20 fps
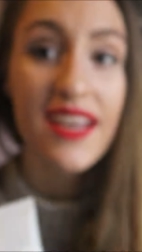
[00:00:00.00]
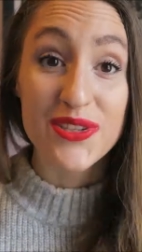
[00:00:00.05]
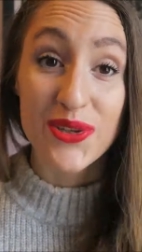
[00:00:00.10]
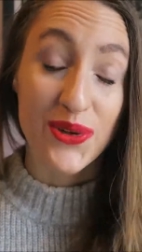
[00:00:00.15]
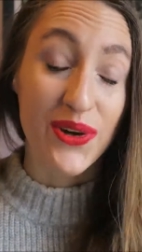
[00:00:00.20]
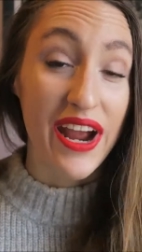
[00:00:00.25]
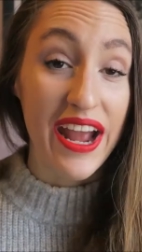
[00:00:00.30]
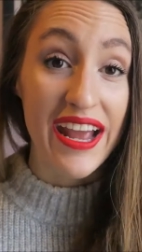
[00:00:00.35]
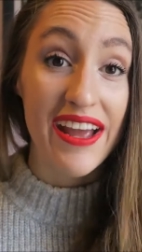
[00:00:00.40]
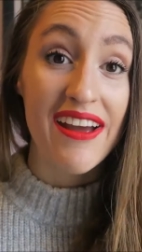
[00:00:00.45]
It's
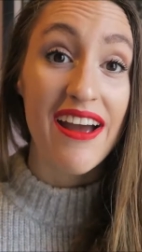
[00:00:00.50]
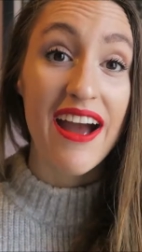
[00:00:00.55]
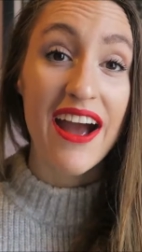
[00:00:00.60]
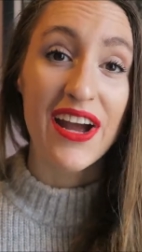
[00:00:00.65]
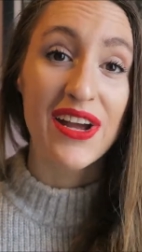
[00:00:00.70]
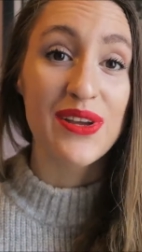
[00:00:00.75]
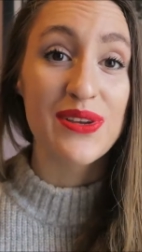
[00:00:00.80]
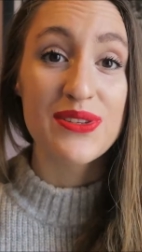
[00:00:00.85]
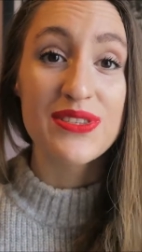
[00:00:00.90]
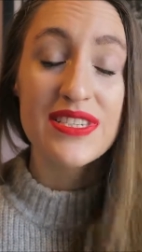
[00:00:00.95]
great.
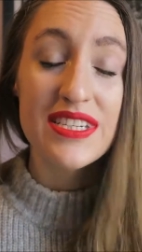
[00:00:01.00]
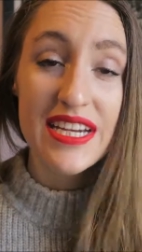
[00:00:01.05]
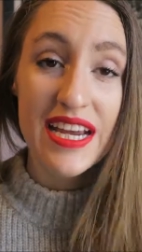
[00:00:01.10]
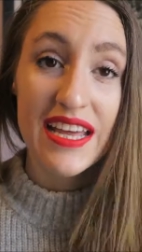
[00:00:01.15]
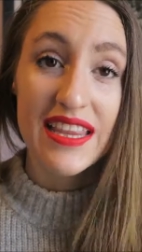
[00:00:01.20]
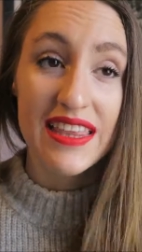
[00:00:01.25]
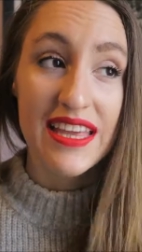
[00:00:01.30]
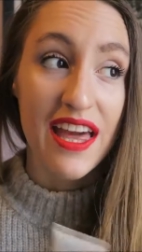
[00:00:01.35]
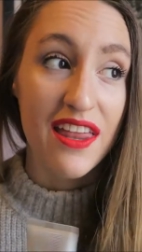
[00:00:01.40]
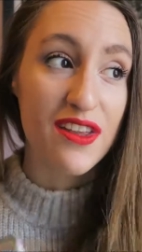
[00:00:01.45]
I used
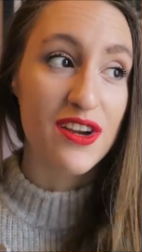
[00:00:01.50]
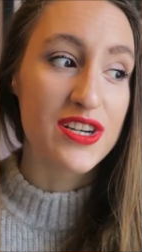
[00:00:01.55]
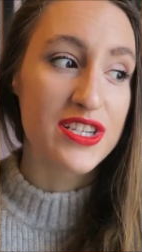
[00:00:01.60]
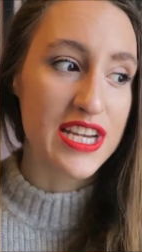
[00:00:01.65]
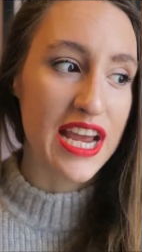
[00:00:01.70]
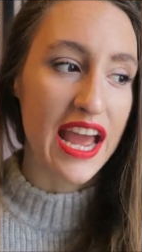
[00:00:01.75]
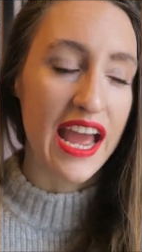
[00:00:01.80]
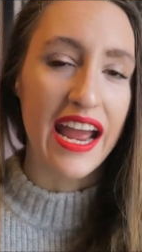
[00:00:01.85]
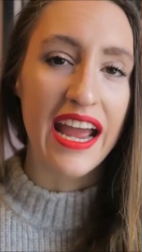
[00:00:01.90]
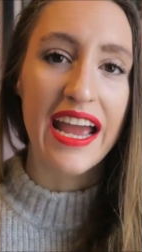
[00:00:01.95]
it the other
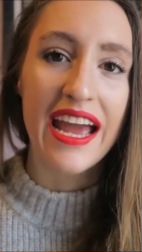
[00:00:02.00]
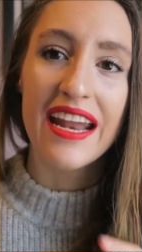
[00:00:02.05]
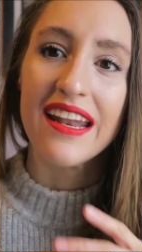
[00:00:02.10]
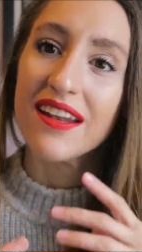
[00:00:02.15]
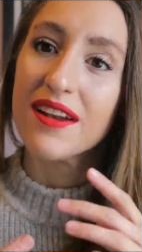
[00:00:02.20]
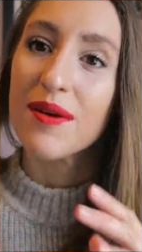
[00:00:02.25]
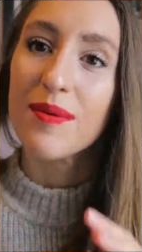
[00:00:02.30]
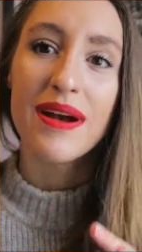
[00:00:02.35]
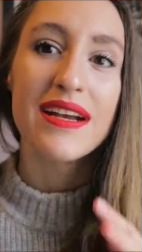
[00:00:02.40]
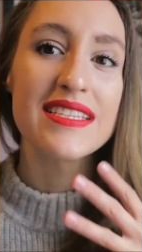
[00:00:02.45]
day,
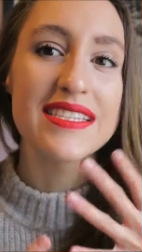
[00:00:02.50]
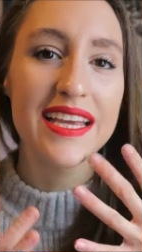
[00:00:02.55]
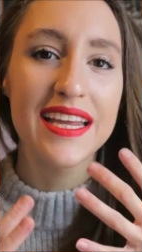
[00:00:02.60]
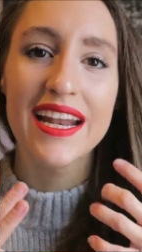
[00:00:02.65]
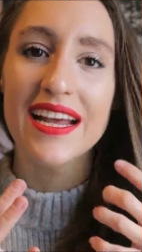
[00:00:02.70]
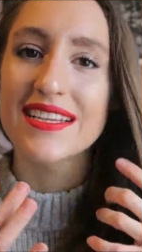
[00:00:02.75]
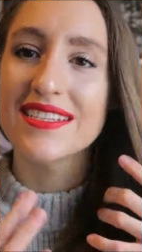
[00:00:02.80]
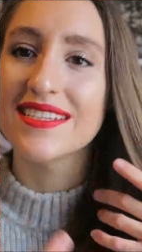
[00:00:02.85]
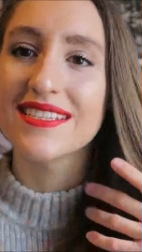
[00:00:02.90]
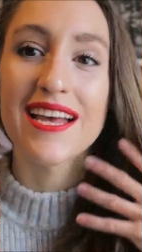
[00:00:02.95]
and my skin has